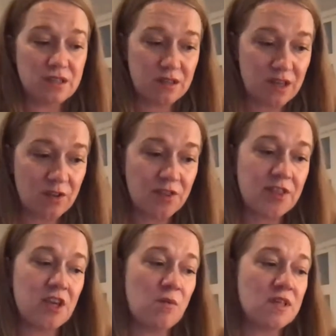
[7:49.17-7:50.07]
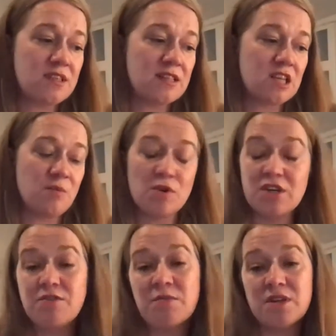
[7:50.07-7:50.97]
The other thing that I want to say is that I'm
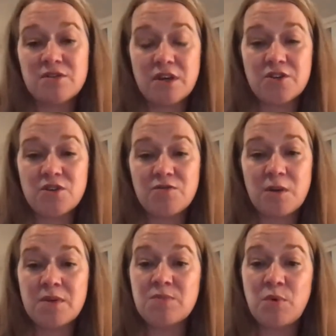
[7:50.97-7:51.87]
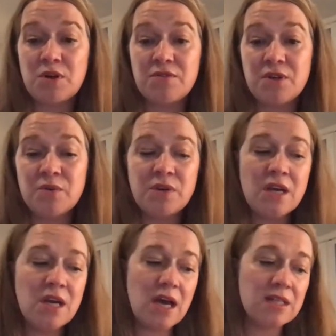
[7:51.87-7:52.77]
working from an intersectional feminist point of view.
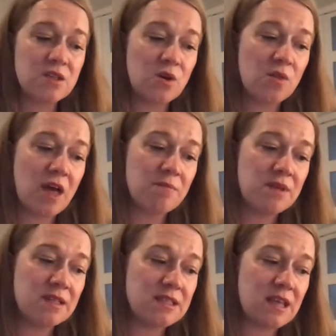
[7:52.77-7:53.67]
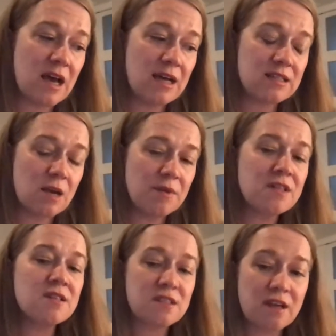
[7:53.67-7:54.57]
And so that means that I'm going
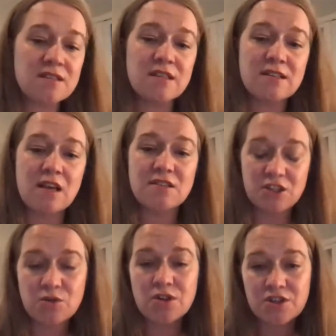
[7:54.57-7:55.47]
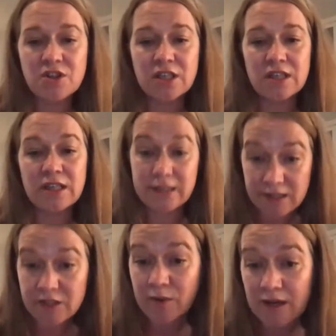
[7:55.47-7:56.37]
to discuss things as they traditionally
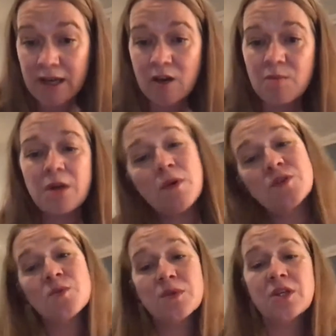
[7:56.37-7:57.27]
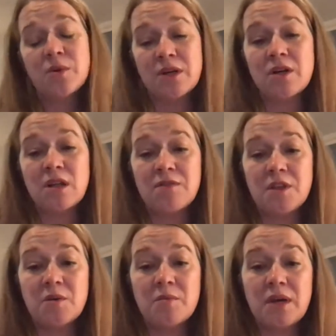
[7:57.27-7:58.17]
exist right now, but I'm also really critical of them.